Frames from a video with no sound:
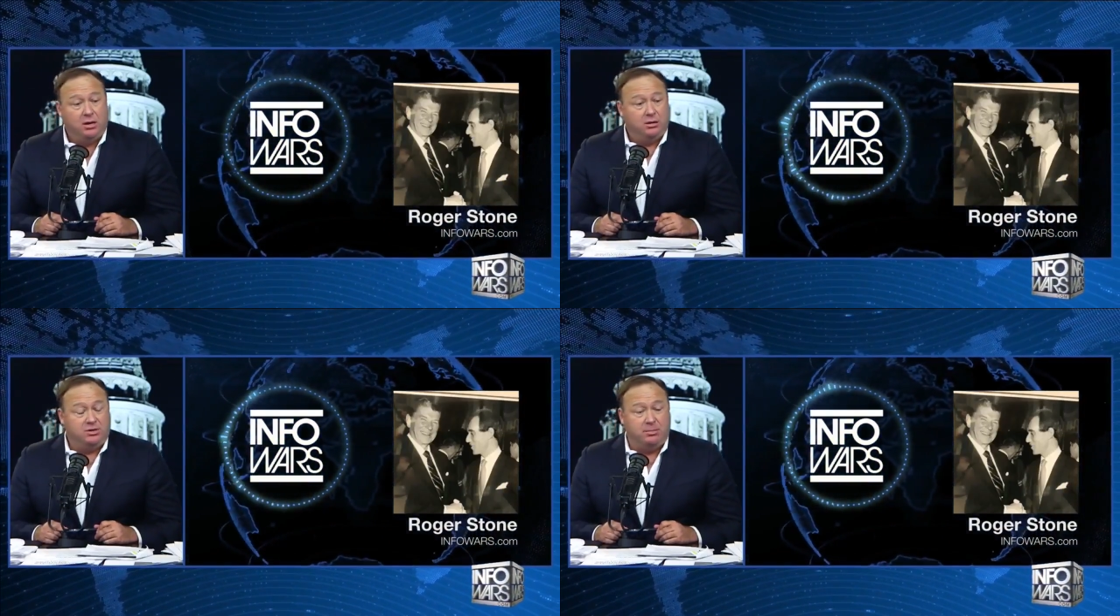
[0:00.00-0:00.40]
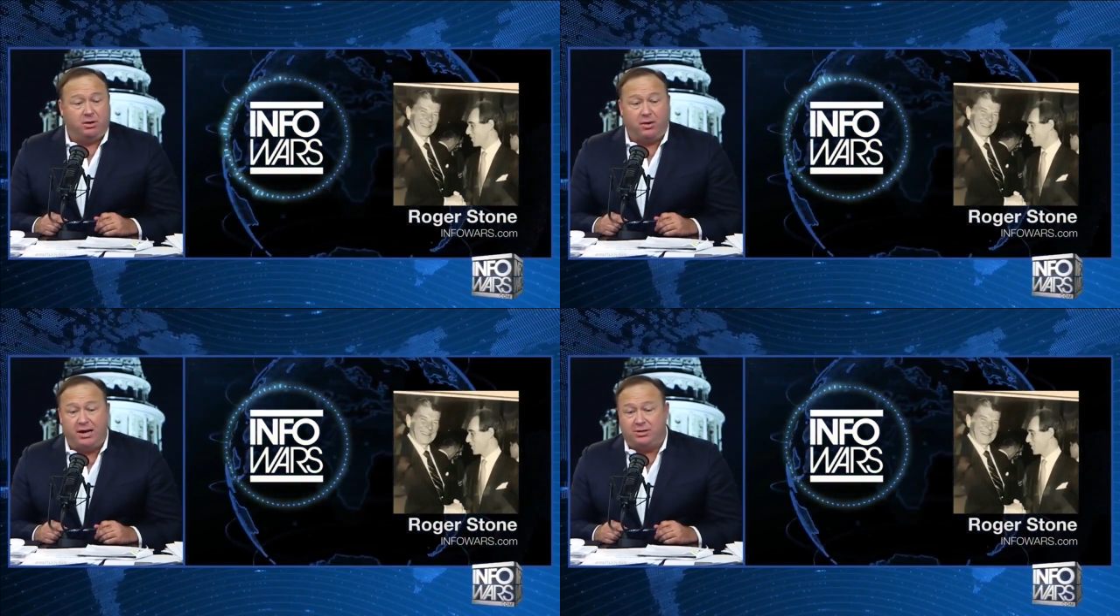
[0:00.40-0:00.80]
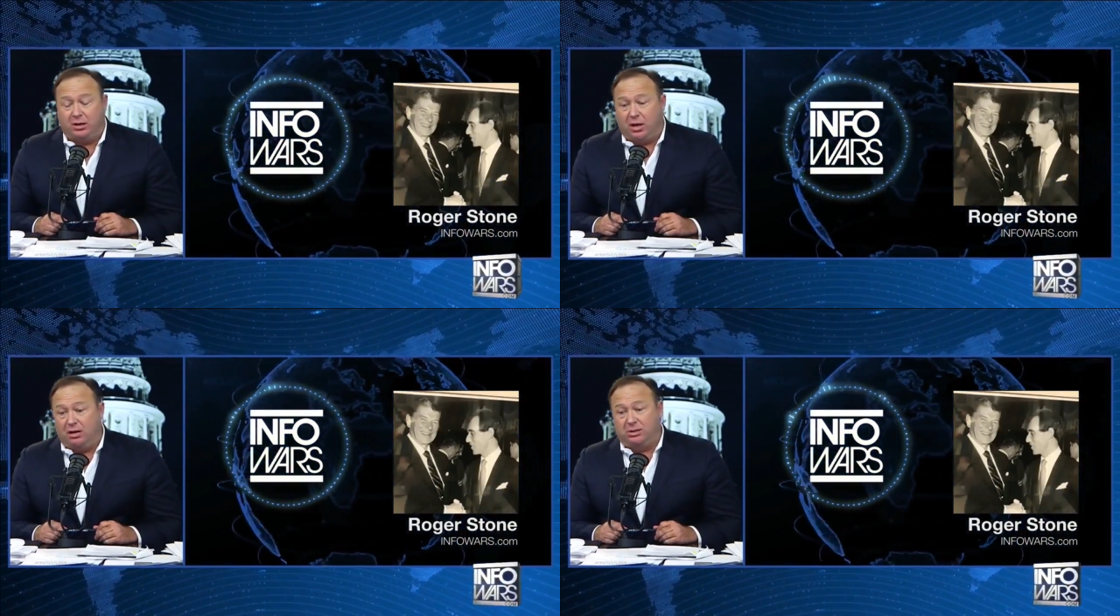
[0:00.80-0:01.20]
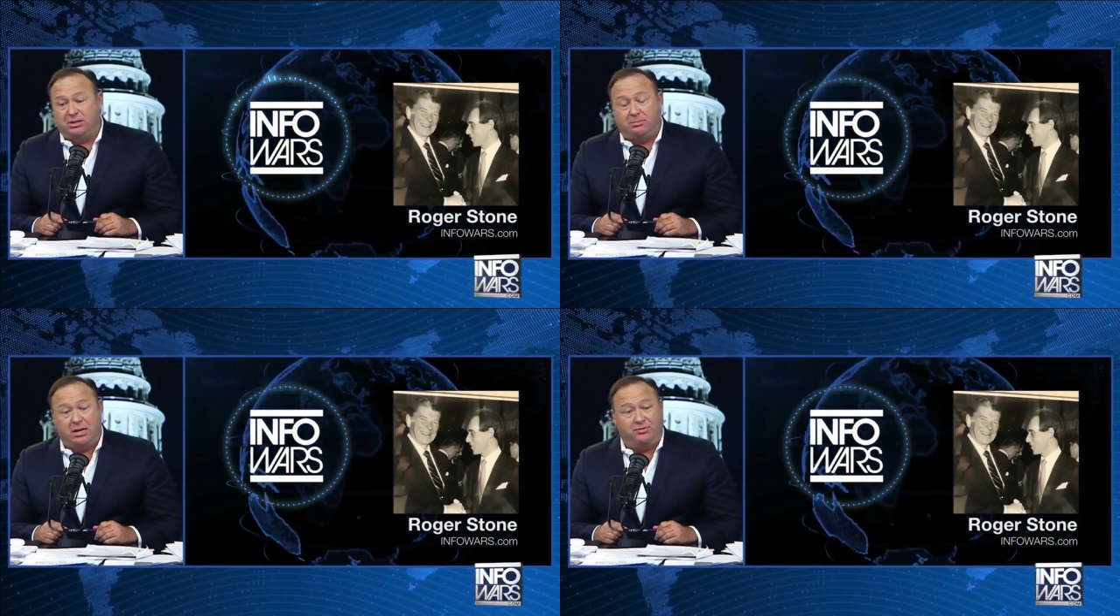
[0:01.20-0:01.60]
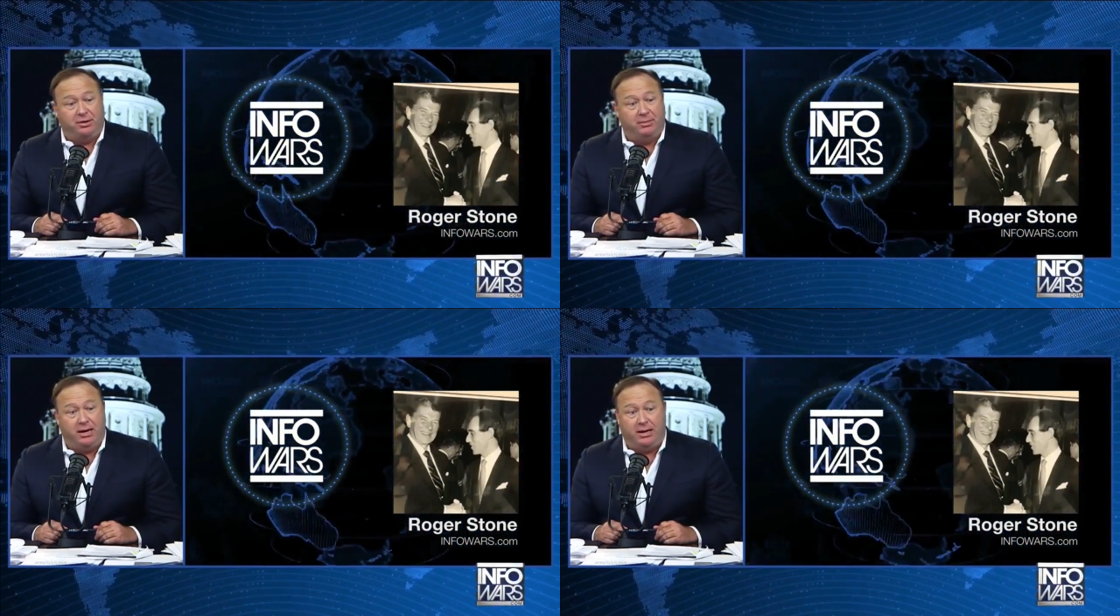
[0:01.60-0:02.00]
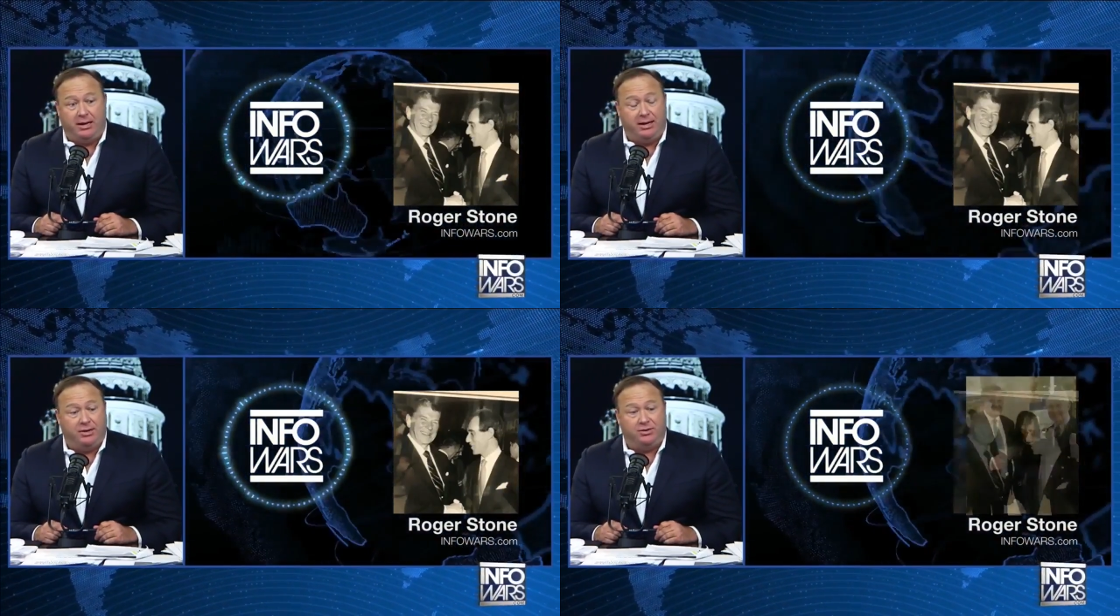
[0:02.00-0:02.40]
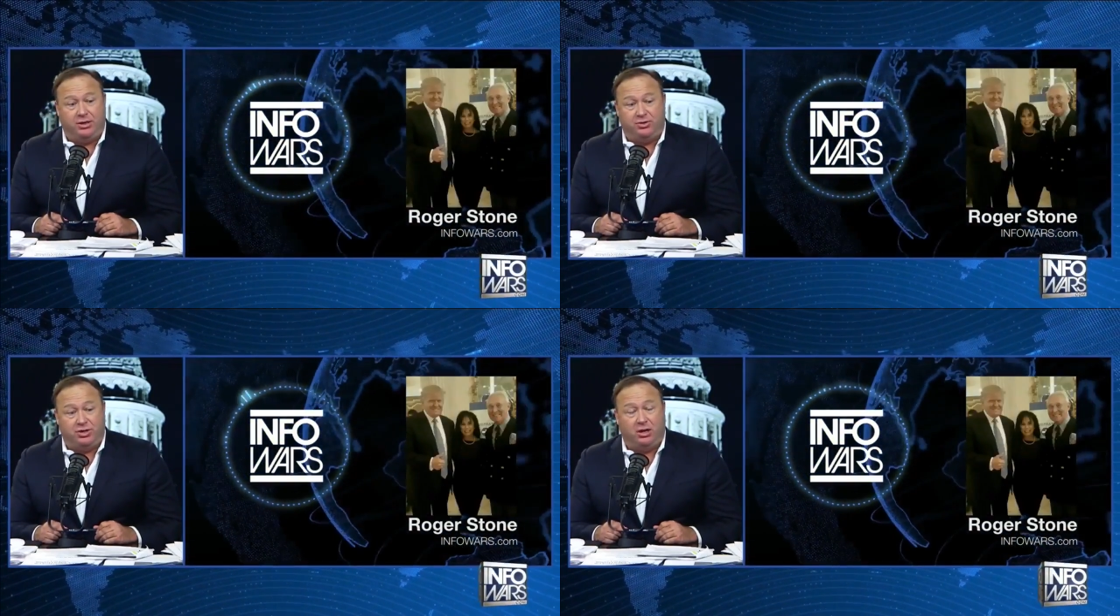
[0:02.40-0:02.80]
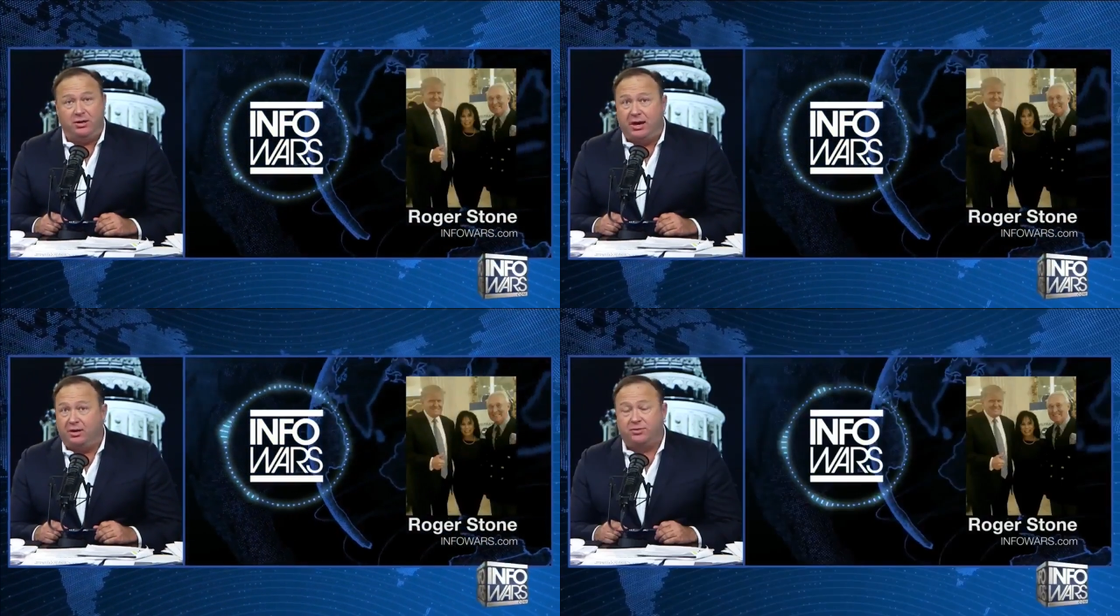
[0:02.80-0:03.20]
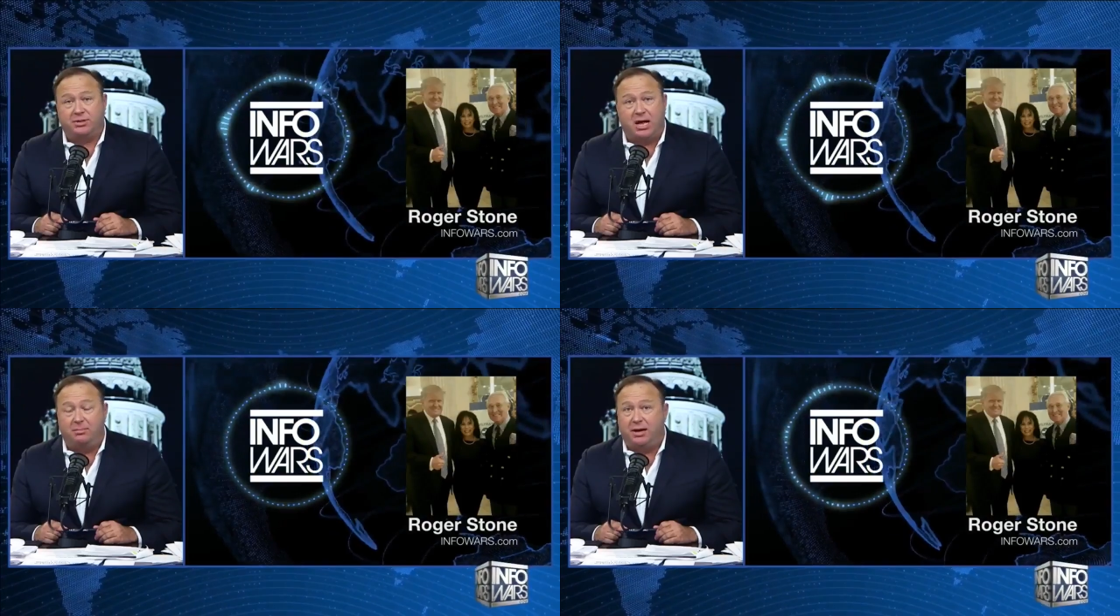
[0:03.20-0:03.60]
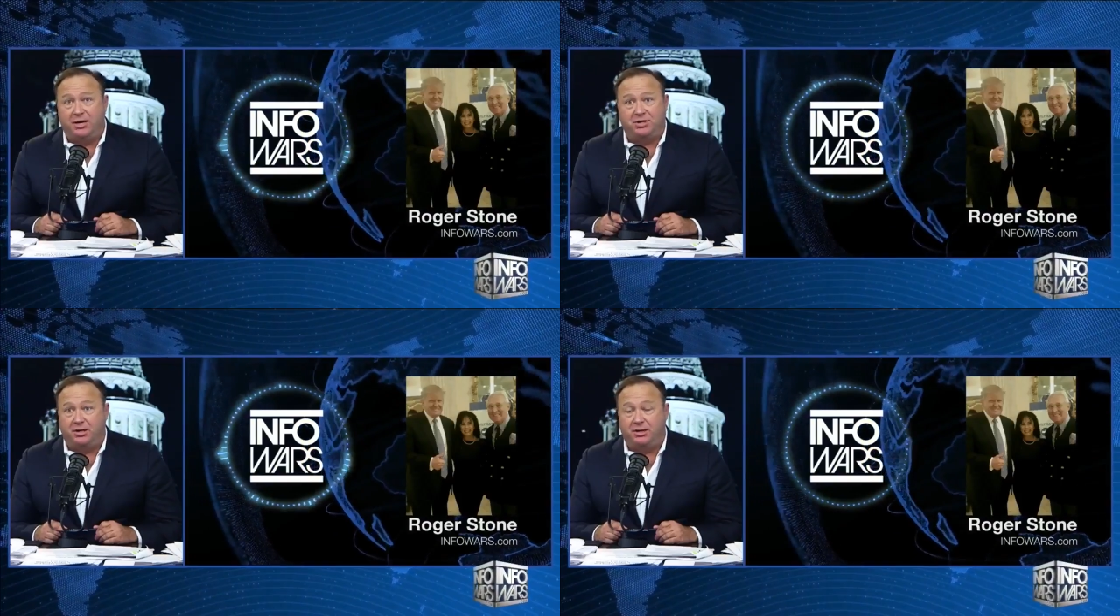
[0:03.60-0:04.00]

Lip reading: Democrats, the globalists, the mainstream media is still a dangerous combination.